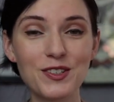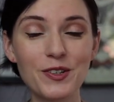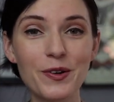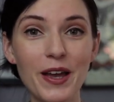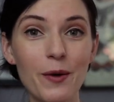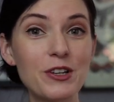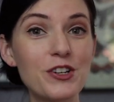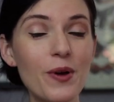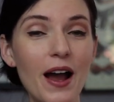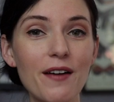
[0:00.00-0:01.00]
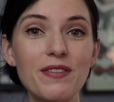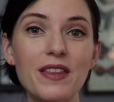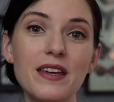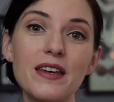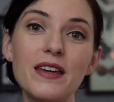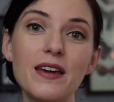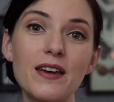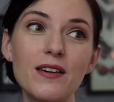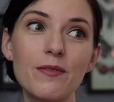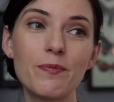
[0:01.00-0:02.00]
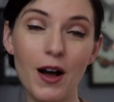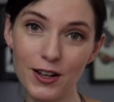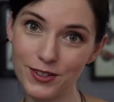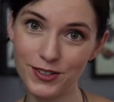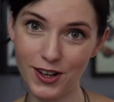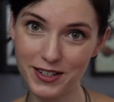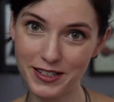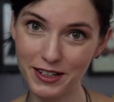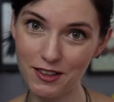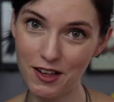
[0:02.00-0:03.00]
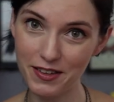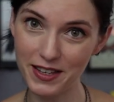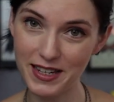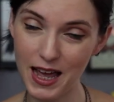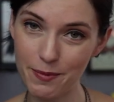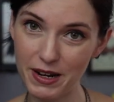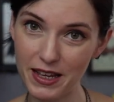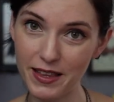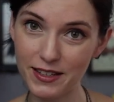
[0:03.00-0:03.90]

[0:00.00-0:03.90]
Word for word: So yeah, we do have the Box O Sox knit-along that's happening.